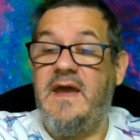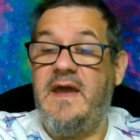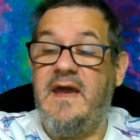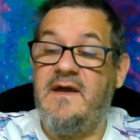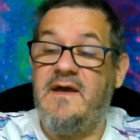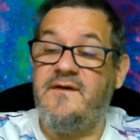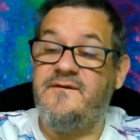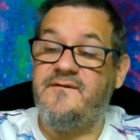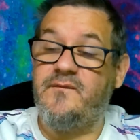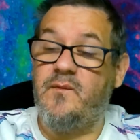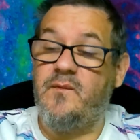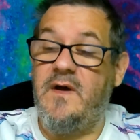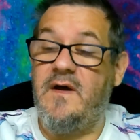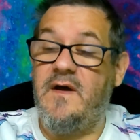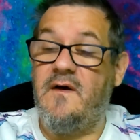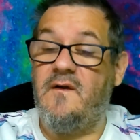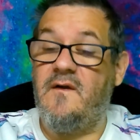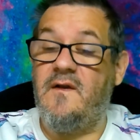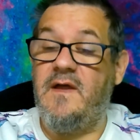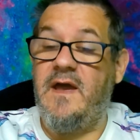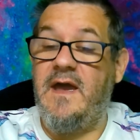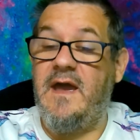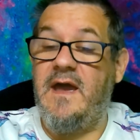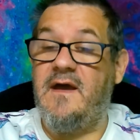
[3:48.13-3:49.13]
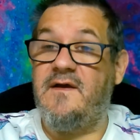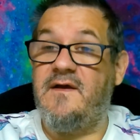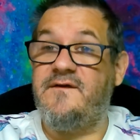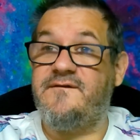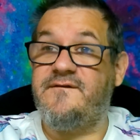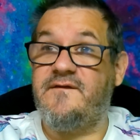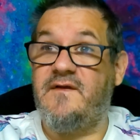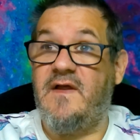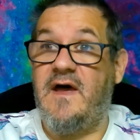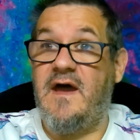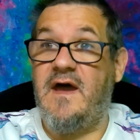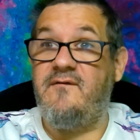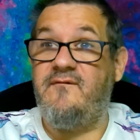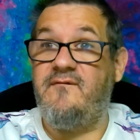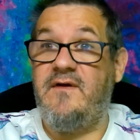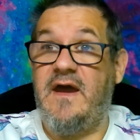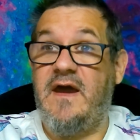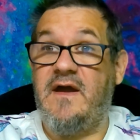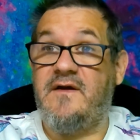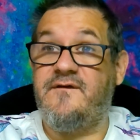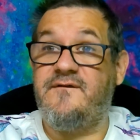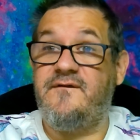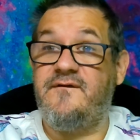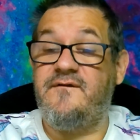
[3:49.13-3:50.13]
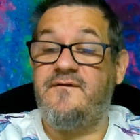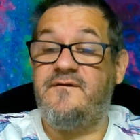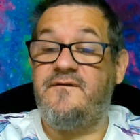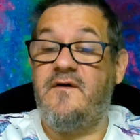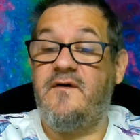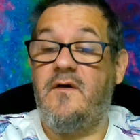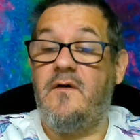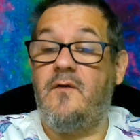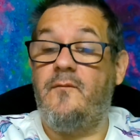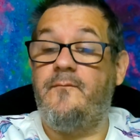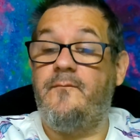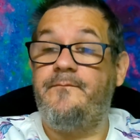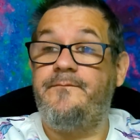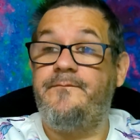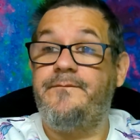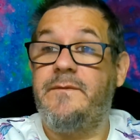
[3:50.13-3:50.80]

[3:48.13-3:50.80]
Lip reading: as well as live-action show.